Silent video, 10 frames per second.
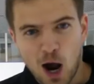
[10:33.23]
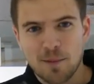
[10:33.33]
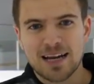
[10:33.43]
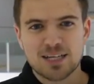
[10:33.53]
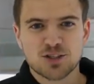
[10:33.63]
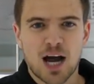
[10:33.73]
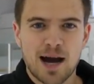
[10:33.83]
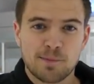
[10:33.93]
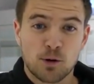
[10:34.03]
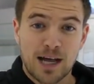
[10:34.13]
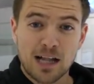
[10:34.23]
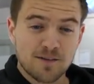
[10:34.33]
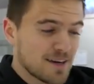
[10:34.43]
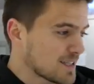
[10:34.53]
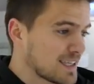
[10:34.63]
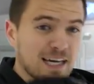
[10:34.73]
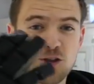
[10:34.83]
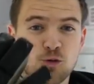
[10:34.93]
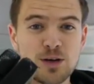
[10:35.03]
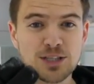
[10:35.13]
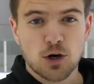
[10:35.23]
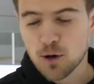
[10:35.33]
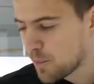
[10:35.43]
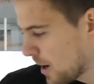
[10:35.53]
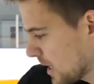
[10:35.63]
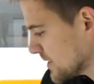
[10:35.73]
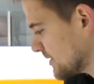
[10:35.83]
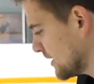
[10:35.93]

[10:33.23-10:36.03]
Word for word: All right, my next shot, I'm going elevate sticks, three total puffs.